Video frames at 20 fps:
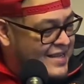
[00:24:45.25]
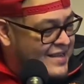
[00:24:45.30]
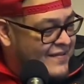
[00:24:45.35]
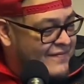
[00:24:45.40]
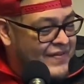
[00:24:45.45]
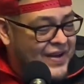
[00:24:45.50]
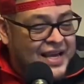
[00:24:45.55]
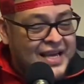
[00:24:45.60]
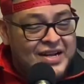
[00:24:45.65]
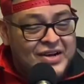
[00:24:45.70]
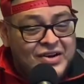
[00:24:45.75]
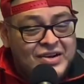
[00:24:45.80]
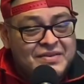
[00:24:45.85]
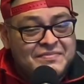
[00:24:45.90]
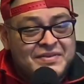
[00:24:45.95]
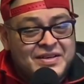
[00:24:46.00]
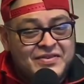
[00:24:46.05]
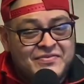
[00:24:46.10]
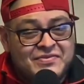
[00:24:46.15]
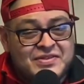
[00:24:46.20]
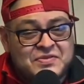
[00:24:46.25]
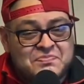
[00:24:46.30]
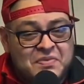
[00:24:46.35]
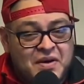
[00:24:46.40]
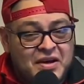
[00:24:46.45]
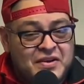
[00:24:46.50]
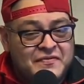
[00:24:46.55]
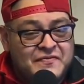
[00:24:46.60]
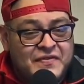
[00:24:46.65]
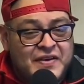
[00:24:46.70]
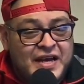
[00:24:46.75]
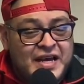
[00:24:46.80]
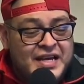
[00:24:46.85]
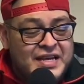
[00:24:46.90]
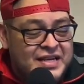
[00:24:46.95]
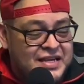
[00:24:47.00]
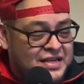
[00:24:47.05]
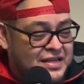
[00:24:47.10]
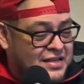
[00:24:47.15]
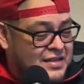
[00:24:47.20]
If I get 100 million from Spotify,
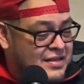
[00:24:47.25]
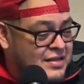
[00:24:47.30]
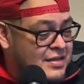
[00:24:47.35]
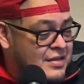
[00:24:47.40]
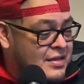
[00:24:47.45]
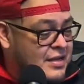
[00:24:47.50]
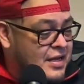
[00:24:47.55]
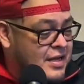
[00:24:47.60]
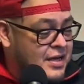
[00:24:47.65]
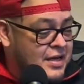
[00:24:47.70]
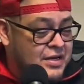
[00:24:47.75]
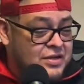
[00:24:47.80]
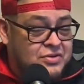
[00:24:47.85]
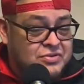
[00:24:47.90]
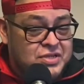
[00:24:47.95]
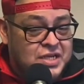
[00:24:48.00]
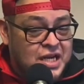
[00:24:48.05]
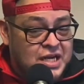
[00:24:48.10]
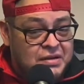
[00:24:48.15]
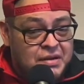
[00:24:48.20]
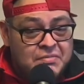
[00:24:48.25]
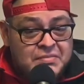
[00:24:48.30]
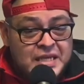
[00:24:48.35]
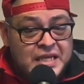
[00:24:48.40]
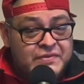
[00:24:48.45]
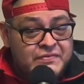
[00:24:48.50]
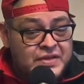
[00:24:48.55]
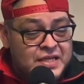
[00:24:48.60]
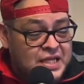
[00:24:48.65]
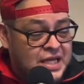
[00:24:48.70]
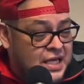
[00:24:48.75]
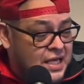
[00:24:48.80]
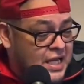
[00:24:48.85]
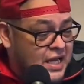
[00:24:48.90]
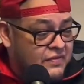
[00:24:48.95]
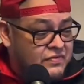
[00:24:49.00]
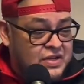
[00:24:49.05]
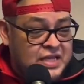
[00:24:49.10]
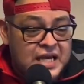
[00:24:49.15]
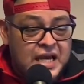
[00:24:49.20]
don't talk to. I'm leaving. Like
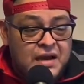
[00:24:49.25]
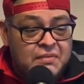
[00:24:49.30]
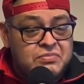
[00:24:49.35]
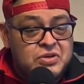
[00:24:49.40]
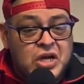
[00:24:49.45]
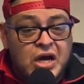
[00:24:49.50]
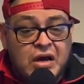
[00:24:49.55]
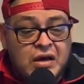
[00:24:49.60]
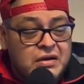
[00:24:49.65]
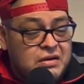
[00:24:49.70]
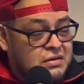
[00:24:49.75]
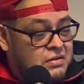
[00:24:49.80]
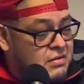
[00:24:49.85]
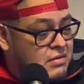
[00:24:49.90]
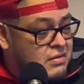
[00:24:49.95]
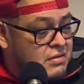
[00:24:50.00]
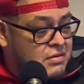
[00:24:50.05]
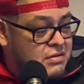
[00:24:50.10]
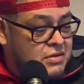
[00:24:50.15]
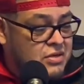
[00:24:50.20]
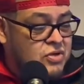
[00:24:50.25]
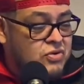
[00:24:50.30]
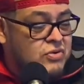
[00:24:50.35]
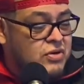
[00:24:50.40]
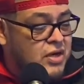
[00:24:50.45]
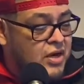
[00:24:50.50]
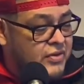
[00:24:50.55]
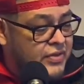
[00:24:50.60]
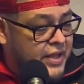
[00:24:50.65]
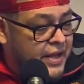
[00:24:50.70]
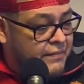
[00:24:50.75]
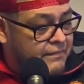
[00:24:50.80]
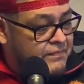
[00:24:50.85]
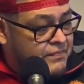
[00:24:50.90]
after that, I'm done doing all that.